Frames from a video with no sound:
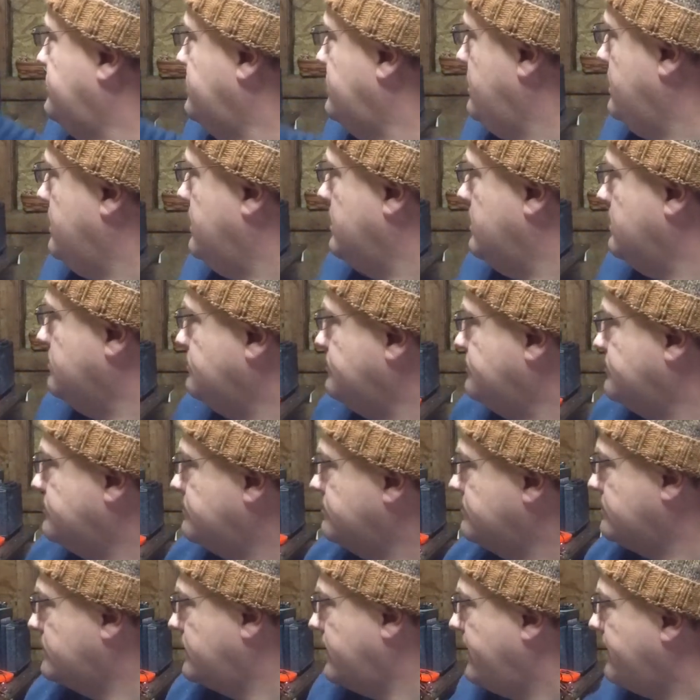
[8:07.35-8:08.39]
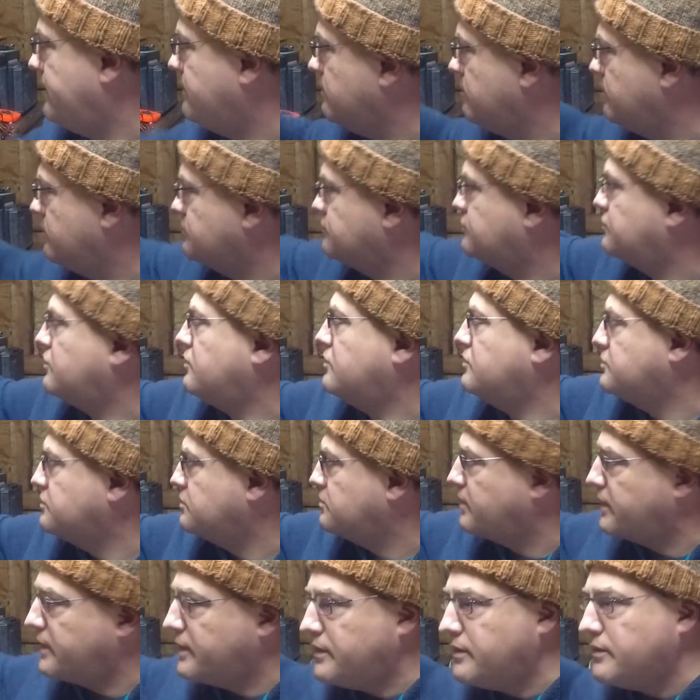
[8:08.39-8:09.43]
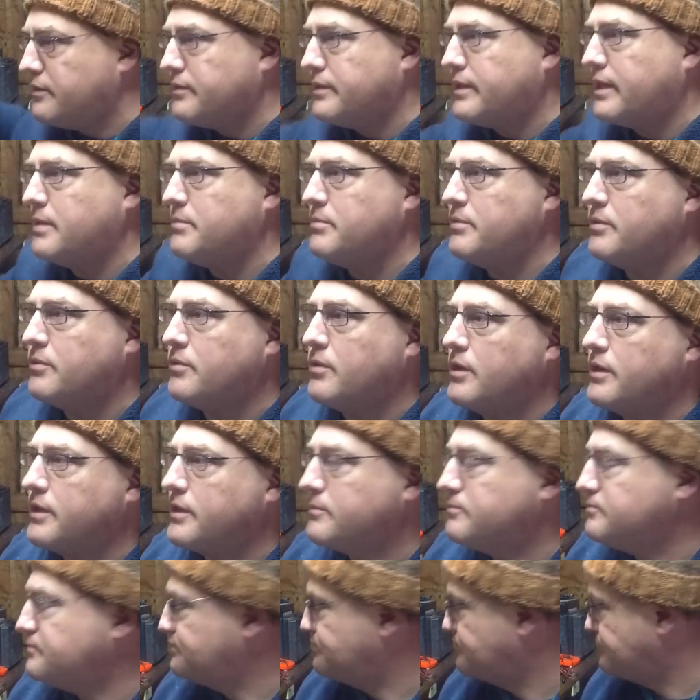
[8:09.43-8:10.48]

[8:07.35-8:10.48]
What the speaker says: Got a little charger right here that I've been running.